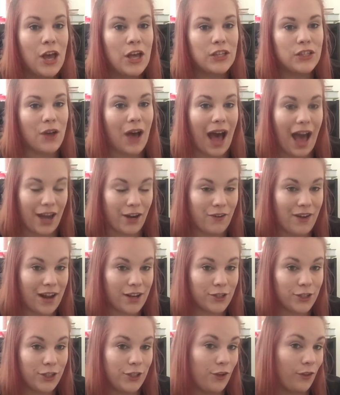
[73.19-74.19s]
so I don't
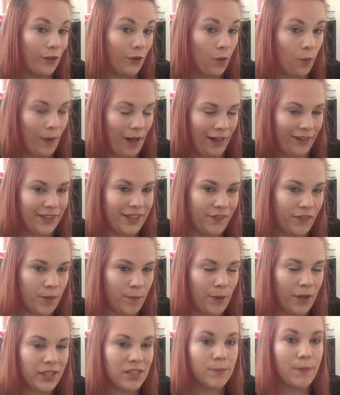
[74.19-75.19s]
actually know the quality of
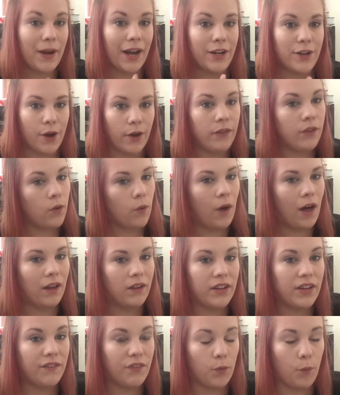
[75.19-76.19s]
the books, but I know the
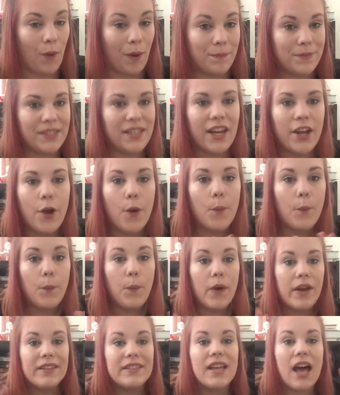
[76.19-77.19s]
quality of the website
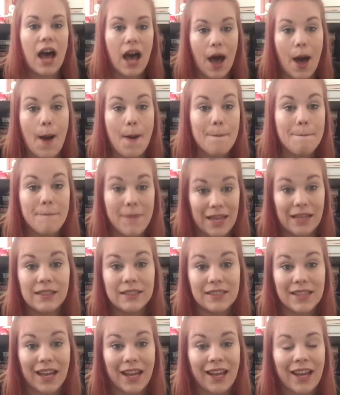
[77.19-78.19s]
was
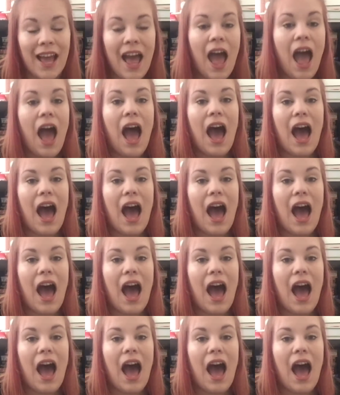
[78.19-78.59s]
amazing.